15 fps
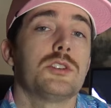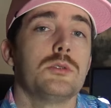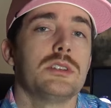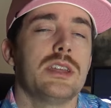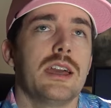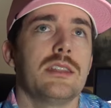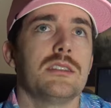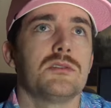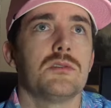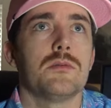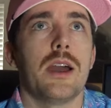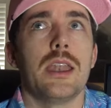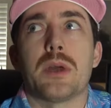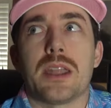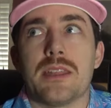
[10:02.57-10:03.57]
to attend this
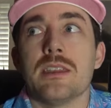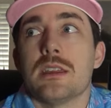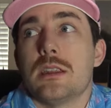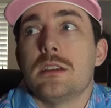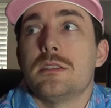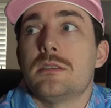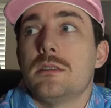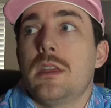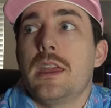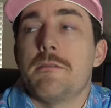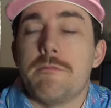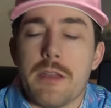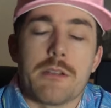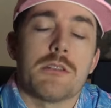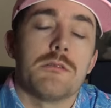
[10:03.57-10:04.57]
event, but I think it is a
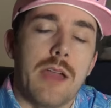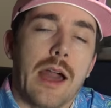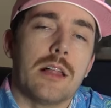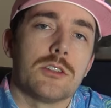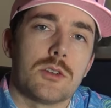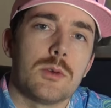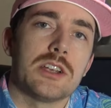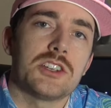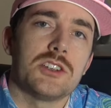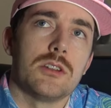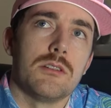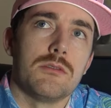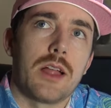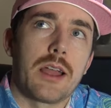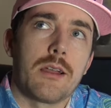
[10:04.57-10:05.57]
very valid question
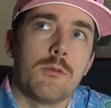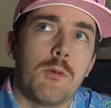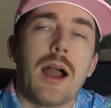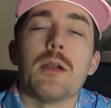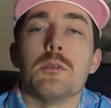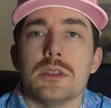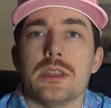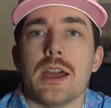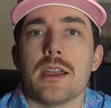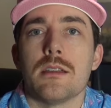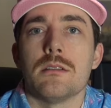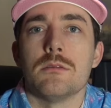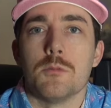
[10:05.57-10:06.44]
of like, why would they?